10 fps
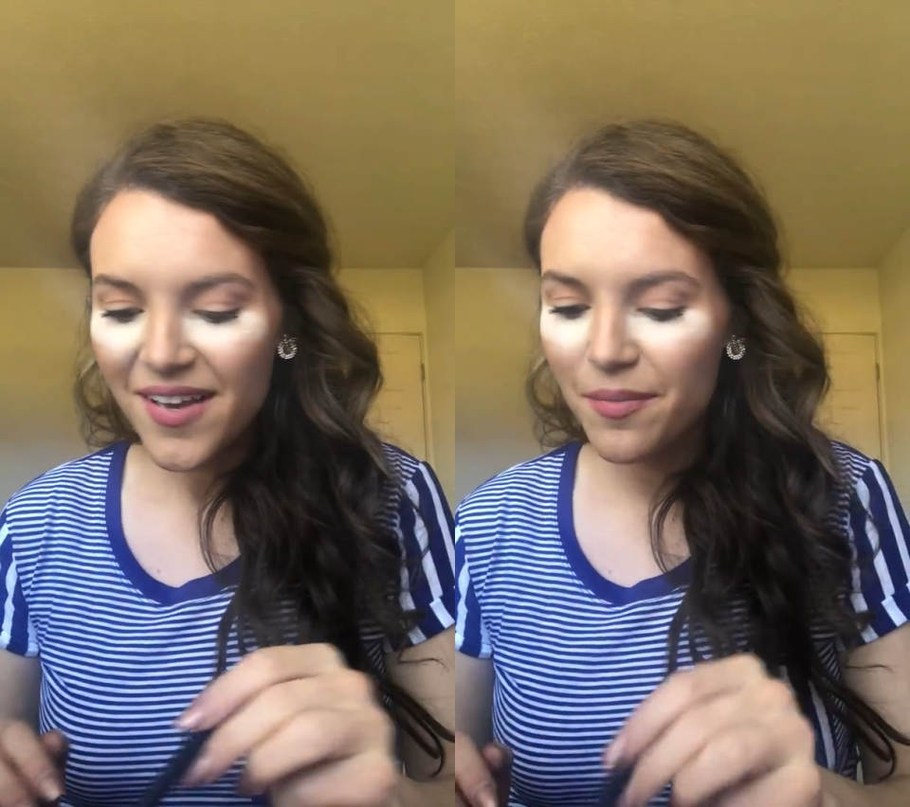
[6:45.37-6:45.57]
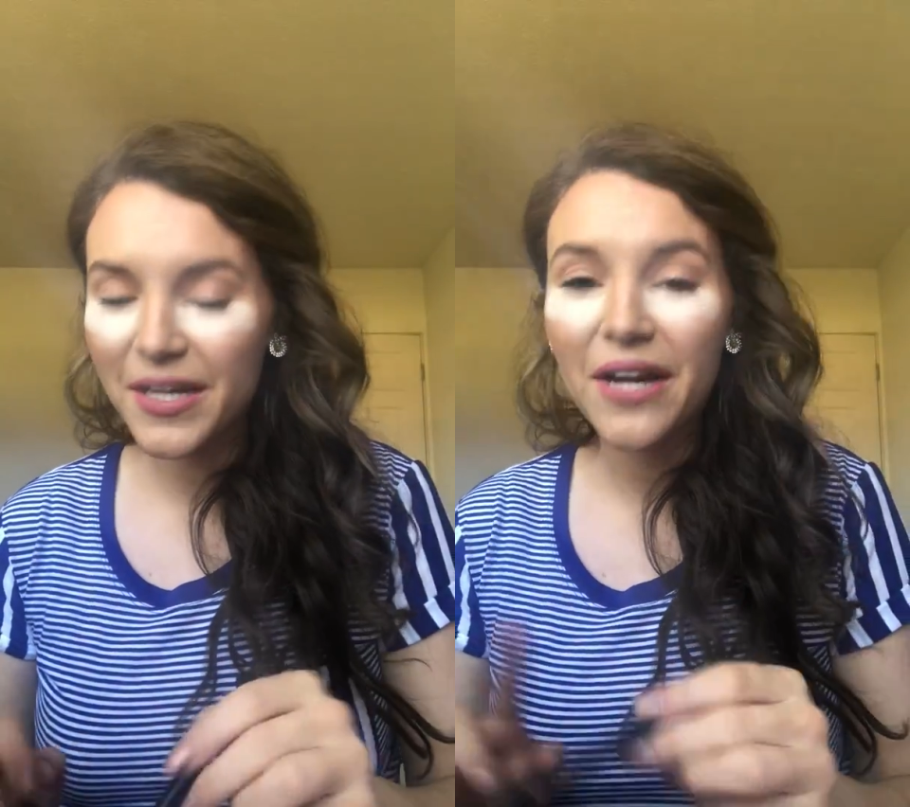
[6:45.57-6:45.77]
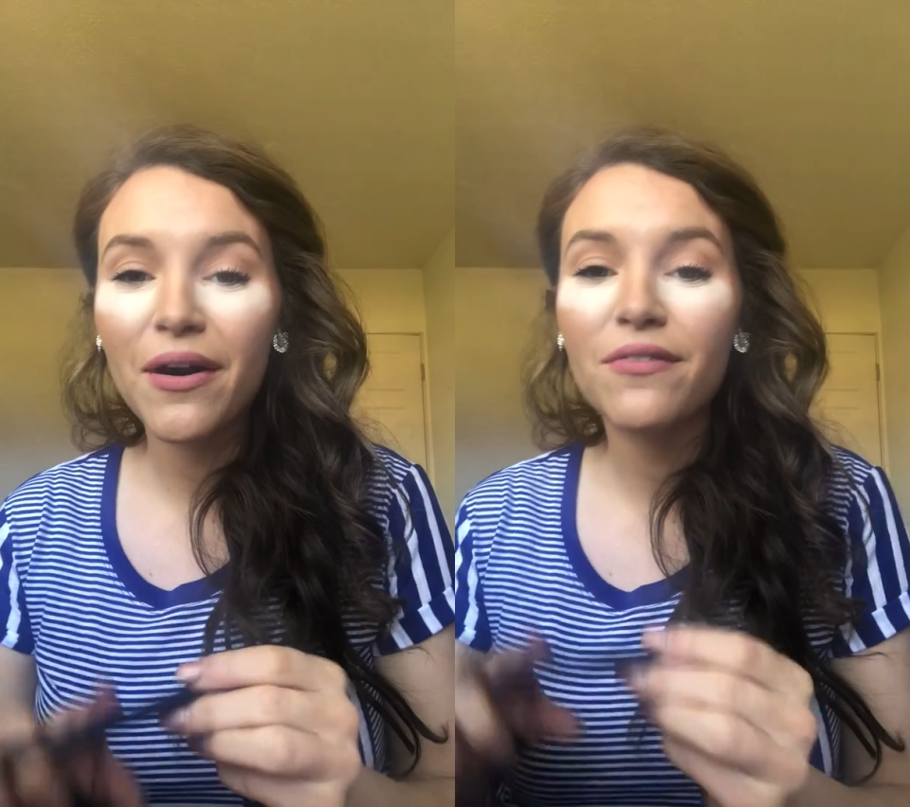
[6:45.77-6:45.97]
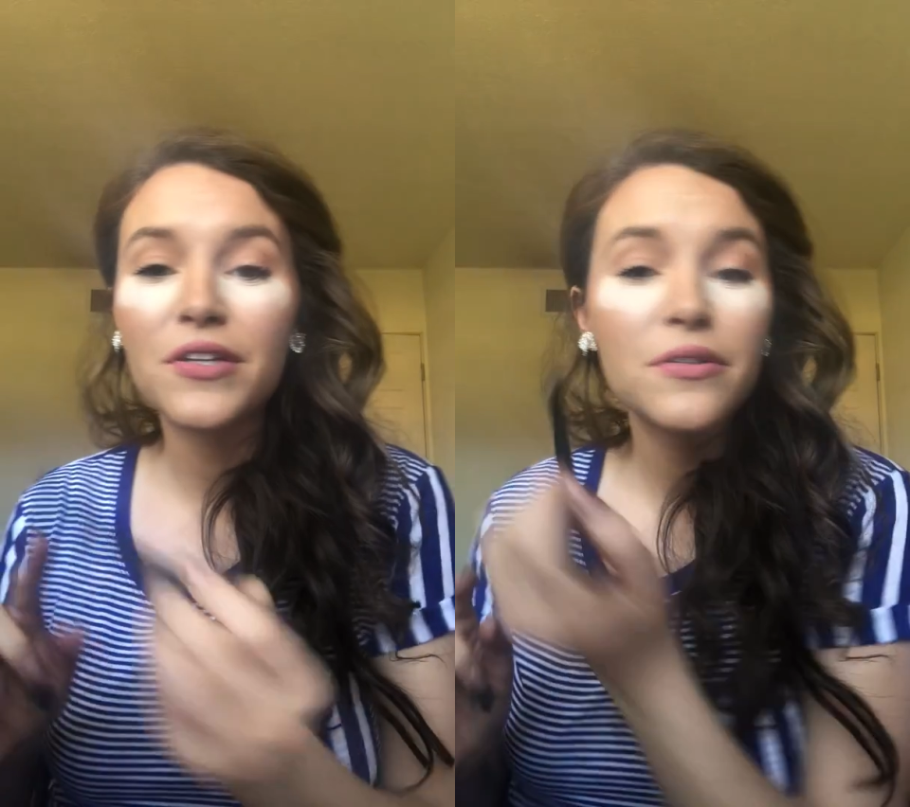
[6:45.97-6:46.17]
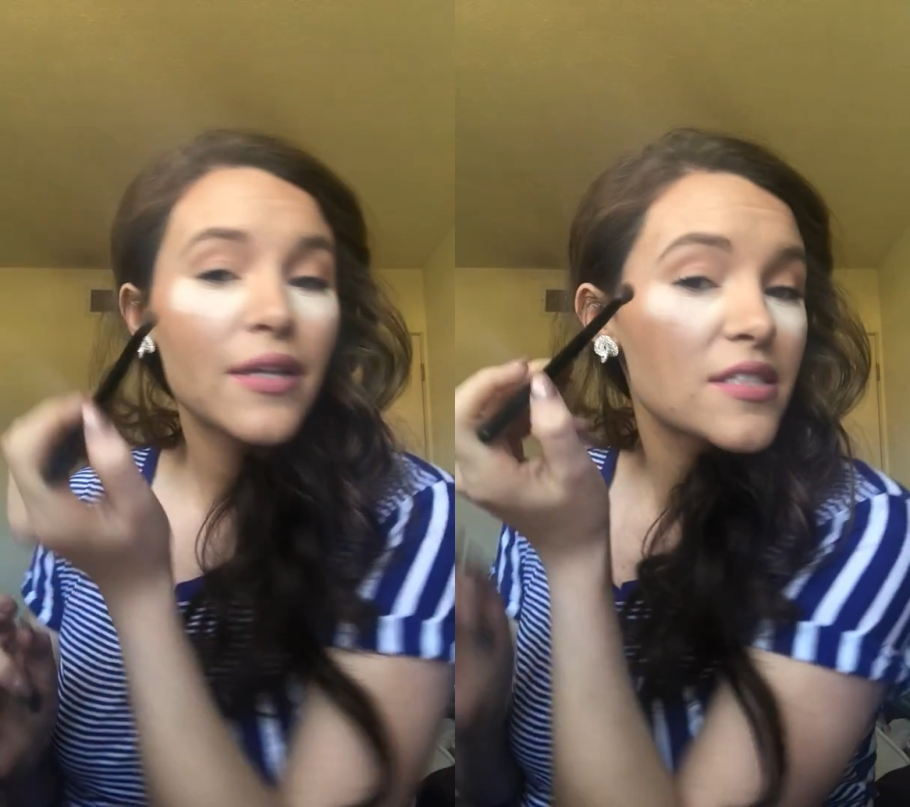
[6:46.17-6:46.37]
but however
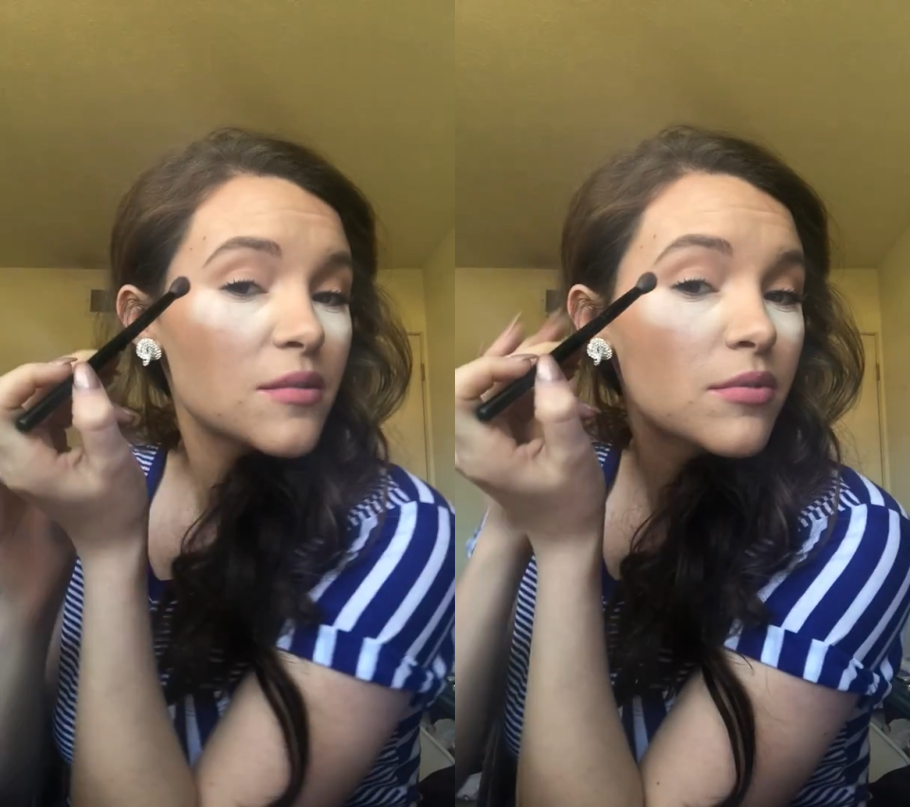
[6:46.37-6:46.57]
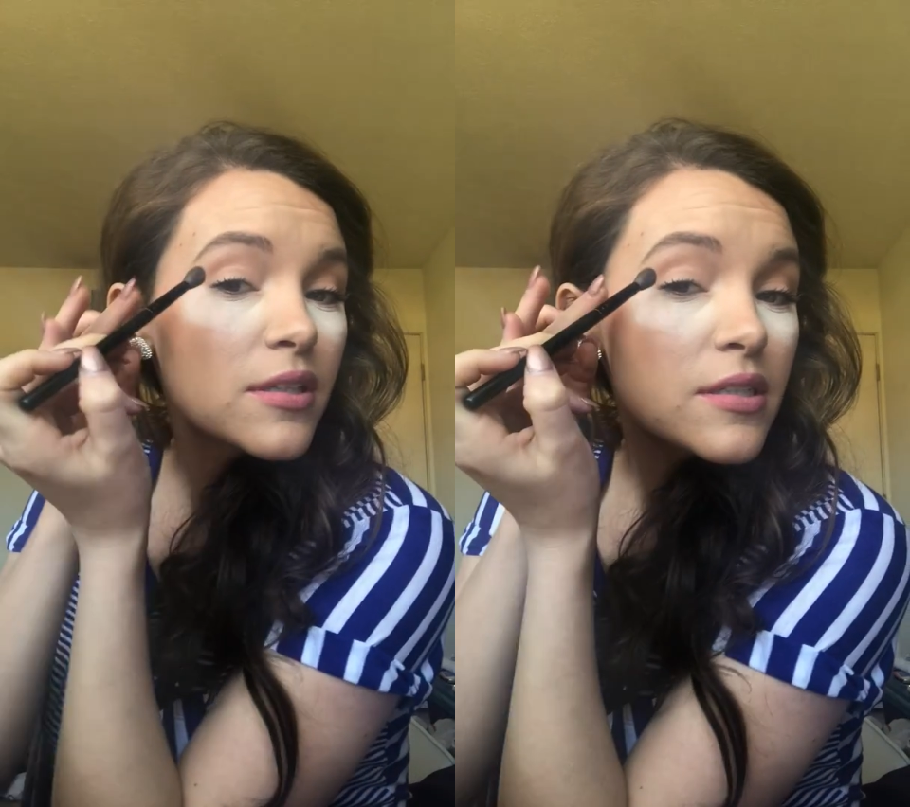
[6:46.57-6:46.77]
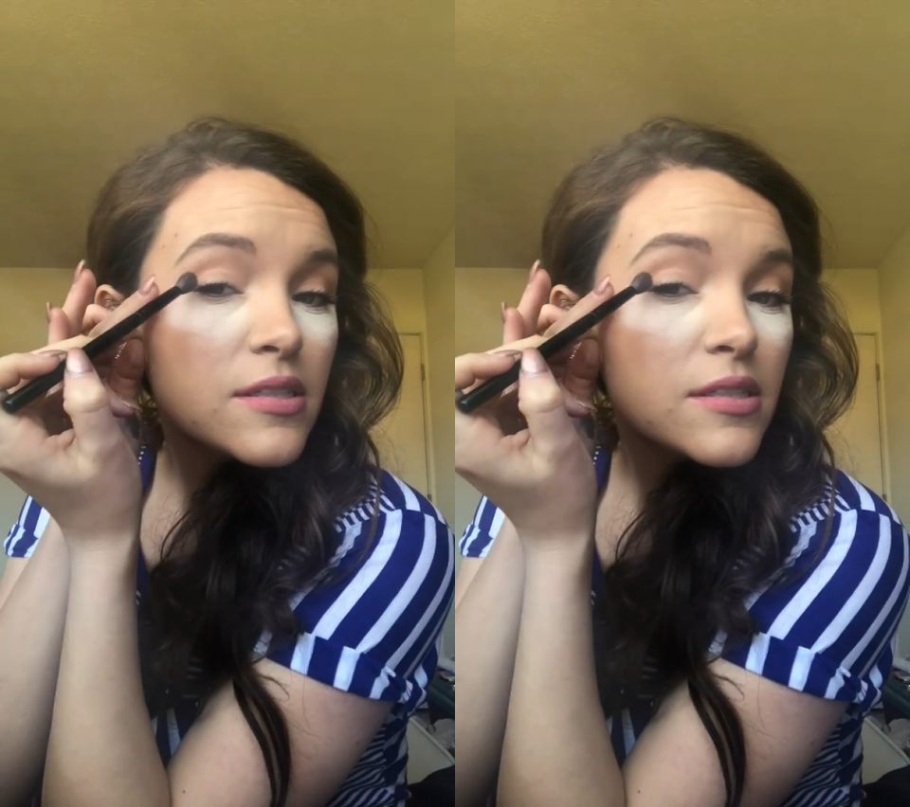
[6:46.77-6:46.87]
you like to blend